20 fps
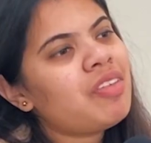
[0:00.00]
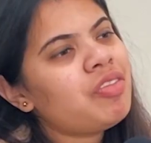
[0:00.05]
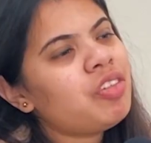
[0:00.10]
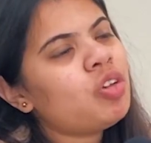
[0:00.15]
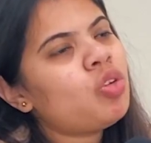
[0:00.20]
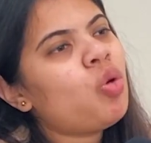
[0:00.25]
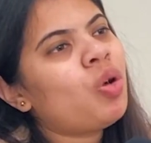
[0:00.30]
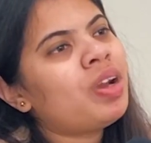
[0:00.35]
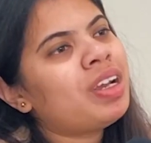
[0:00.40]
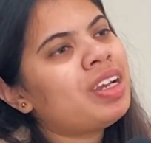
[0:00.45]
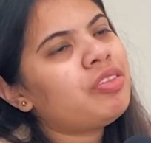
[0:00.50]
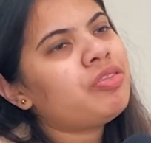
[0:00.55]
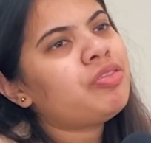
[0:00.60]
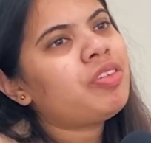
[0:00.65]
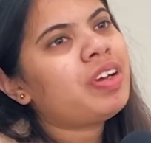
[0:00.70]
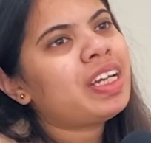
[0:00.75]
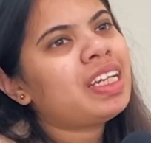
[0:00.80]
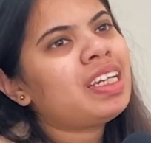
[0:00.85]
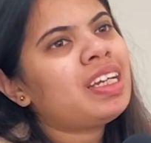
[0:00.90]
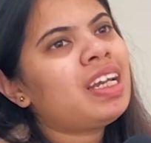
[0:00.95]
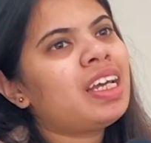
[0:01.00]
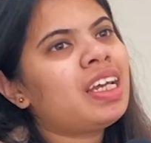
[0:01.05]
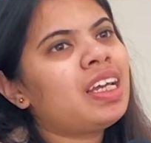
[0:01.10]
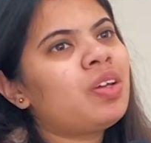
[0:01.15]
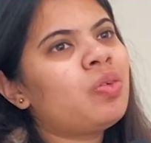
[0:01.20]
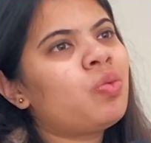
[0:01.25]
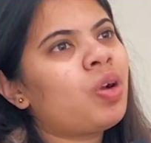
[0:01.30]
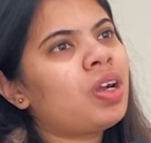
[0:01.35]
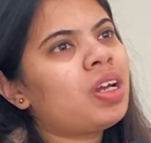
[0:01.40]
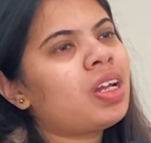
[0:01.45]
you quantified
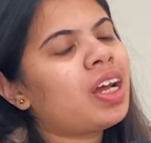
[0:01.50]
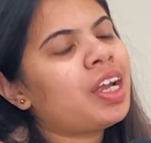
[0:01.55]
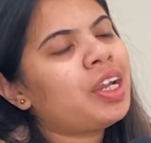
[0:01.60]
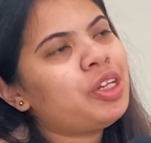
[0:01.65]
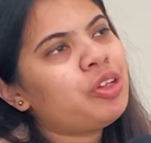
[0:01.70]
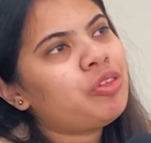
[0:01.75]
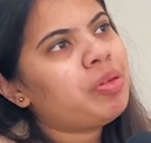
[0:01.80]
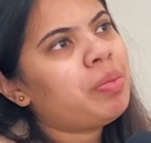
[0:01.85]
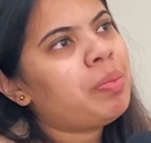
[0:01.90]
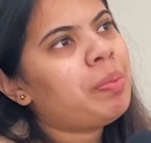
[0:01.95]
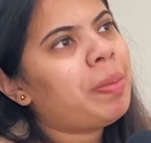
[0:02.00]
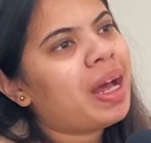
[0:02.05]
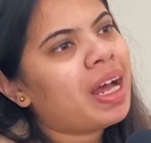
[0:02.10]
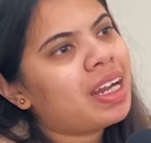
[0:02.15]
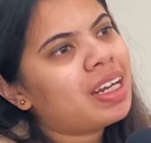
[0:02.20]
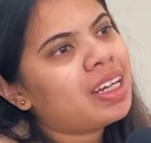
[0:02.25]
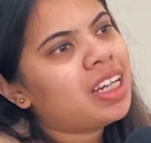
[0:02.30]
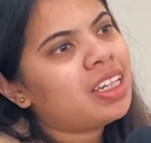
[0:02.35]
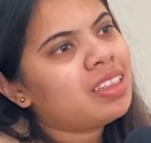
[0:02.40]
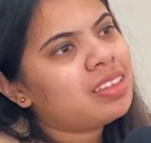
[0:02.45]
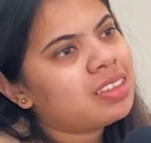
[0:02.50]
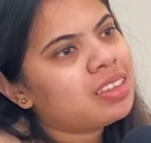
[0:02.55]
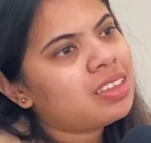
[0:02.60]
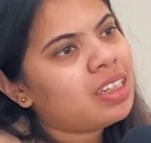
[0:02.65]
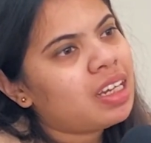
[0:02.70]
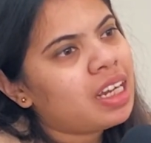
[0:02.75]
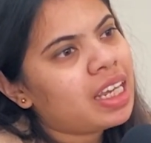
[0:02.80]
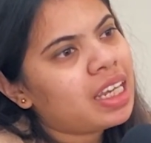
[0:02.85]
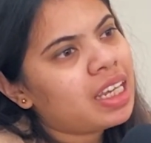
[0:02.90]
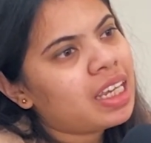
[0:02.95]
like what kind of impact does
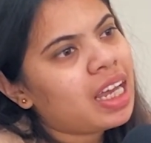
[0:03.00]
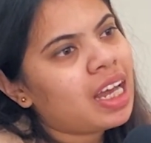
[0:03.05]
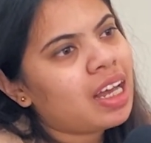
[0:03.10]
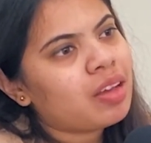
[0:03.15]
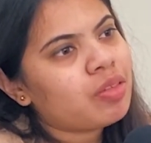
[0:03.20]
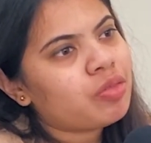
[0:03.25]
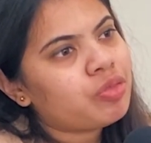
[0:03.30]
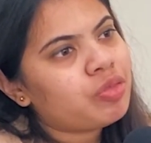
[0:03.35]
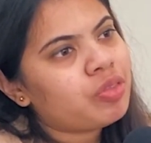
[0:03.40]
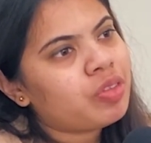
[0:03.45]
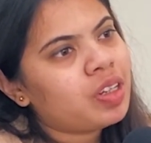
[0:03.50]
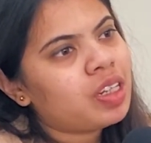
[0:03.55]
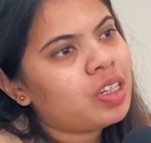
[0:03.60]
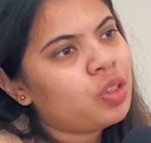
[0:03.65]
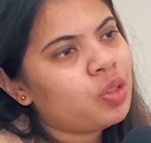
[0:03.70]
it like have? Do